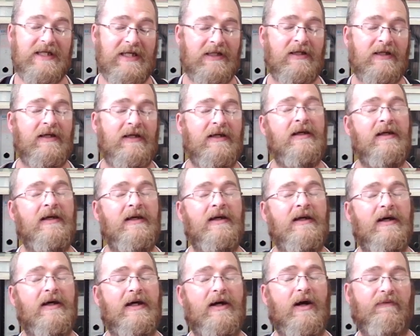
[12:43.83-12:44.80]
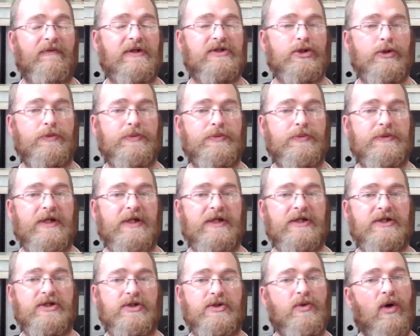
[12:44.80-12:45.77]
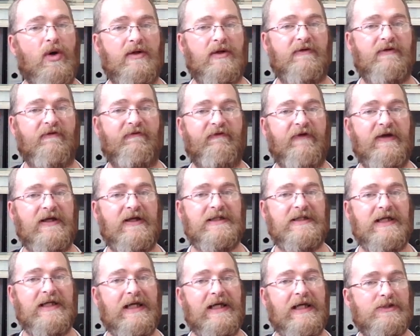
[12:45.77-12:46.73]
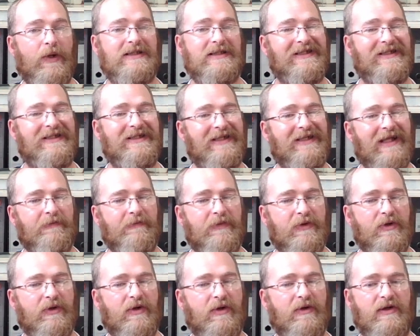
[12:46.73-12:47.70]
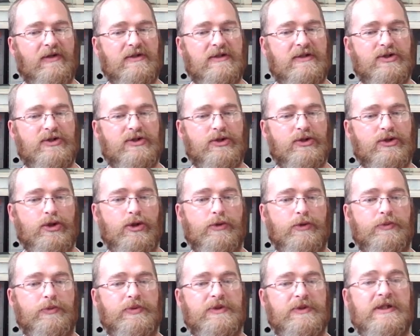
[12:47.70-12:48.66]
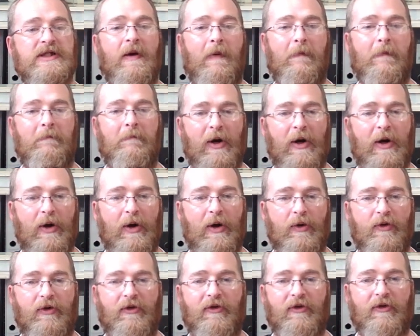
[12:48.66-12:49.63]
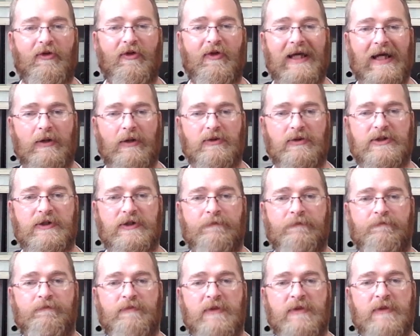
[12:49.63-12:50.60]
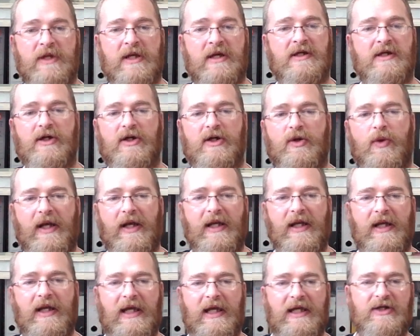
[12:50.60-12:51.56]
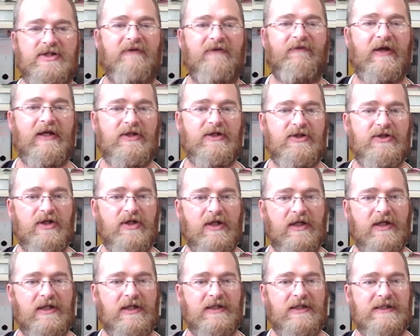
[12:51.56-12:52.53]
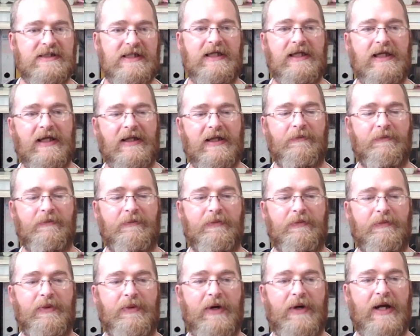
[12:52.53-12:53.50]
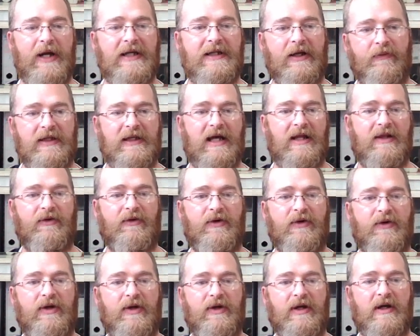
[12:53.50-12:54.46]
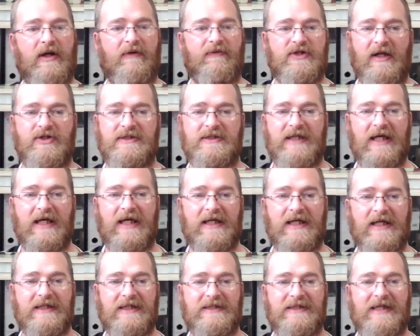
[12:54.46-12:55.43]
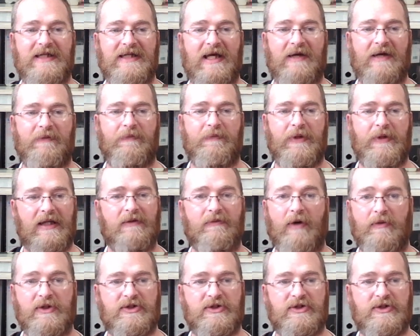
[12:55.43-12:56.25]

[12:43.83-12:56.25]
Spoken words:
of the troops that you are defeating, as well as the number of those troops, both count. So quite an interesting event. You can see here the breakdown of it. The gathering of challenges, that's happening at the moment today.